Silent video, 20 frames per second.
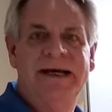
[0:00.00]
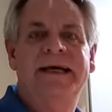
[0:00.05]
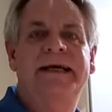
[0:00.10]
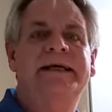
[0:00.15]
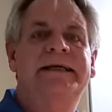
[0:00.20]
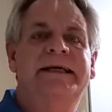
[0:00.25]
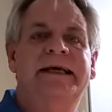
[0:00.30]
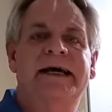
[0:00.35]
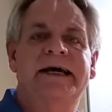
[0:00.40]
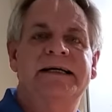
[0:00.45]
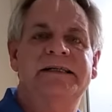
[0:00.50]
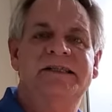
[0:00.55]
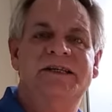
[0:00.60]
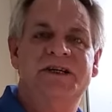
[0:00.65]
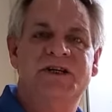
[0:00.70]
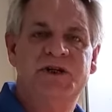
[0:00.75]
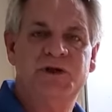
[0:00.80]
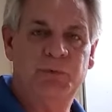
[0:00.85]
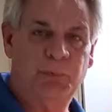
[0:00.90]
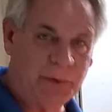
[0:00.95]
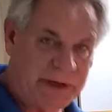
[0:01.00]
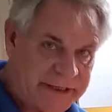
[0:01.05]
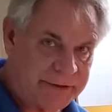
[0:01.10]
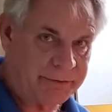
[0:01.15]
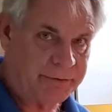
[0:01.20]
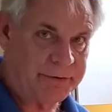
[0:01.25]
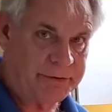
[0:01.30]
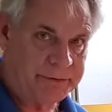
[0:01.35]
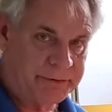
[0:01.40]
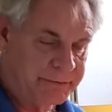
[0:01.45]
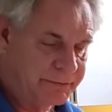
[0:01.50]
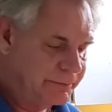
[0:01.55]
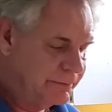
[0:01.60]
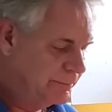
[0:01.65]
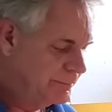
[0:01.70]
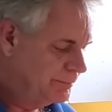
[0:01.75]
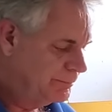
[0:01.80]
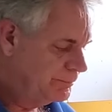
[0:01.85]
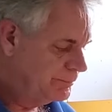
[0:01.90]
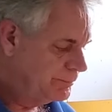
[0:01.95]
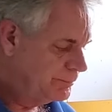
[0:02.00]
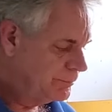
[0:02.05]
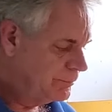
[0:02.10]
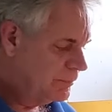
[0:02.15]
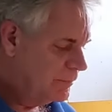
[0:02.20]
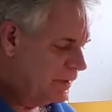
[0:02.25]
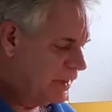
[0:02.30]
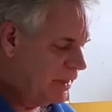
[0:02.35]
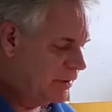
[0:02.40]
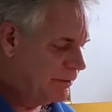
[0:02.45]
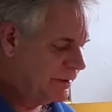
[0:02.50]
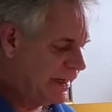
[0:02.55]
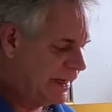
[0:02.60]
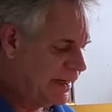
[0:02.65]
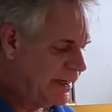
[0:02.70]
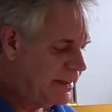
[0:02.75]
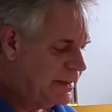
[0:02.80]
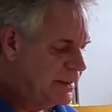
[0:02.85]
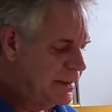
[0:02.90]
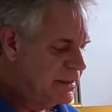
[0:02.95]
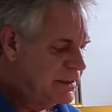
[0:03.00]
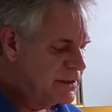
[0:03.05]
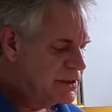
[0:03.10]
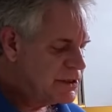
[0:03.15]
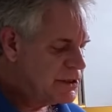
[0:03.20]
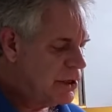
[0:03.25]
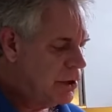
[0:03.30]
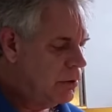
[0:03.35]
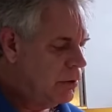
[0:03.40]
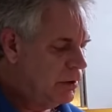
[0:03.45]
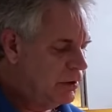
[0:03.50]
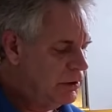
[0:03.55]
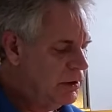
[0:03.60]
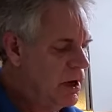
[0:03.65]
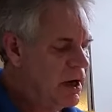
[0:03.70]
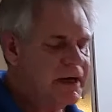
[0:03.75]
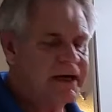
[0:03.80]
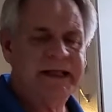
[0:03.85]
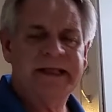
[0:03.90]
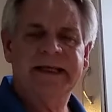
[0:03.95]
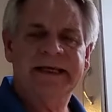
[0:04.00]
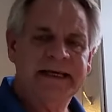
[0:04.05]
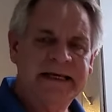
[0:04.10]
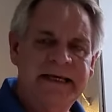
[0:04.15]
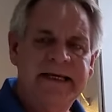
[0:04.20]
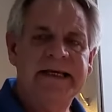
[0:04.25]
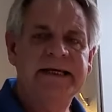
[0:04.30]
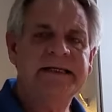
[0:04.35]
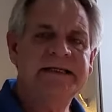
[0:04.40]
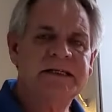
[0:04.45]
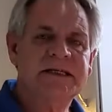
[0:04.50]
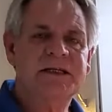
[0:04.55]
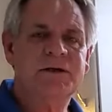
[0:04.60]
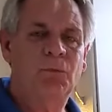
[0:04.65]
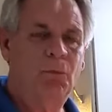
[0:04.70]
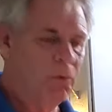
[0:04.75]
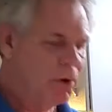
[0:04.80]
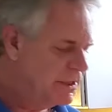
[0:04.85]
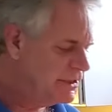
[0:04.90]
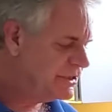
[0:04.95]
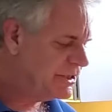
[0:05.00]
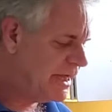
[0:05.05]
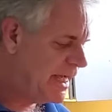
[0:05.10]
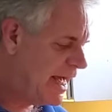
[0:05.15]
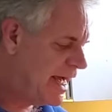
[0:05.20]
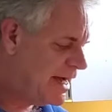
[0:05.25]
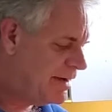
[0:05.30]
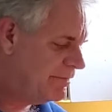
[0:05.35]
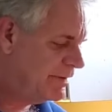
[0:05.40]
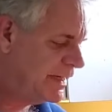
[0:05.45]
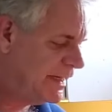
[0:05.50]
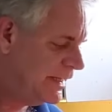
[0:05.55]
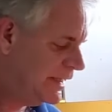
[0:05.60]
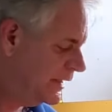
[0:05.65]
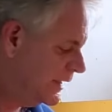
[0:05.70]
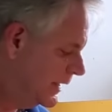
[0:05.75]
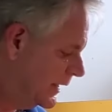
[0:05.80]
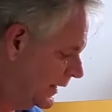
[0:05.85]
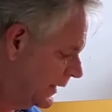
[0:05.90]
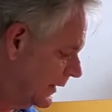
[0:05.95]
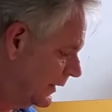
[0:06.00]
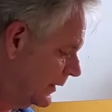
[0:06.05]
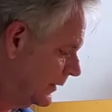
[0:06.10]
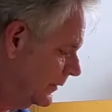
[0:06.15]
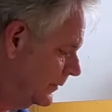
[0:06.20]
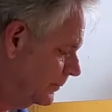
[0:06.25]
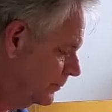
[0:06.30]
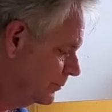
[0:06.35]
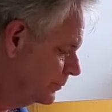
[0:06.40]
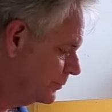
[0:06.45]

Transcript: it gets sweeter. Okay? So a lot of the heat, once you have it in here,